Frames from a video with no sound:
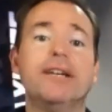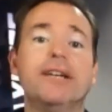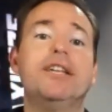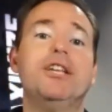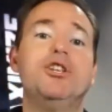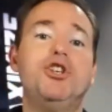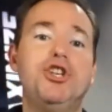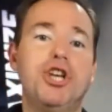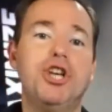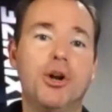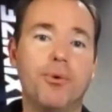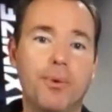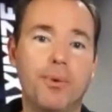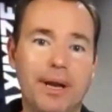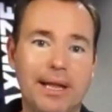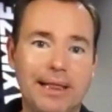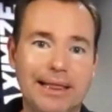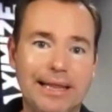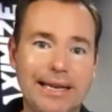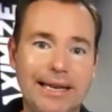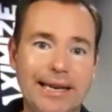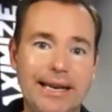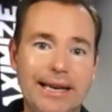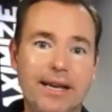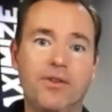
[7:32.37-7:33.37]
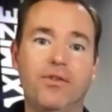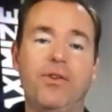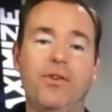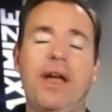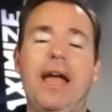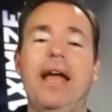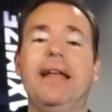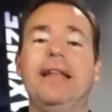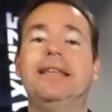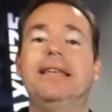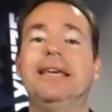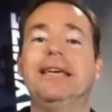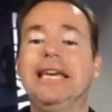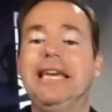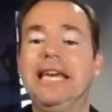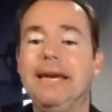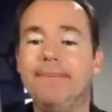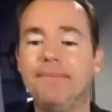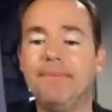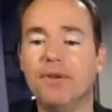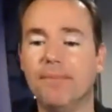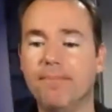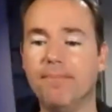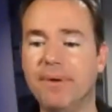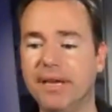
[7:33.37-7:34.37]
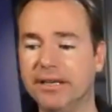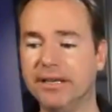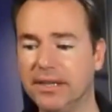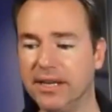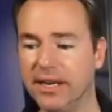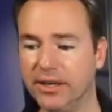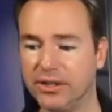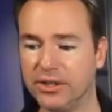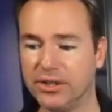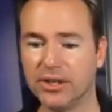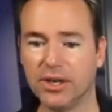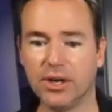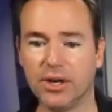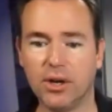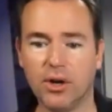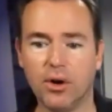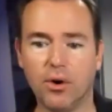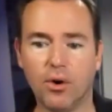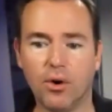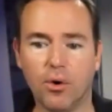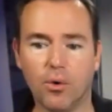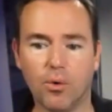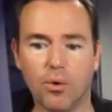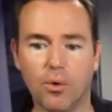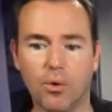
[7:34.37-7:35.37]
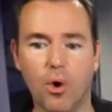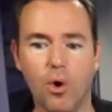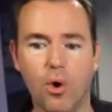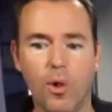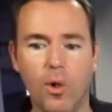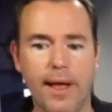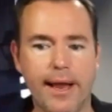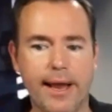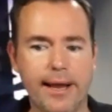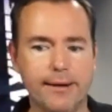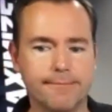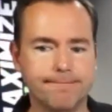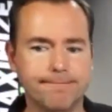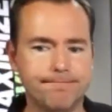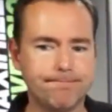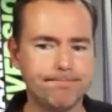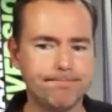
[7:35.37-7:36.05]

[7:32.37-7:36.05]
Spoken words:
to generate leads and to keep the business rolling.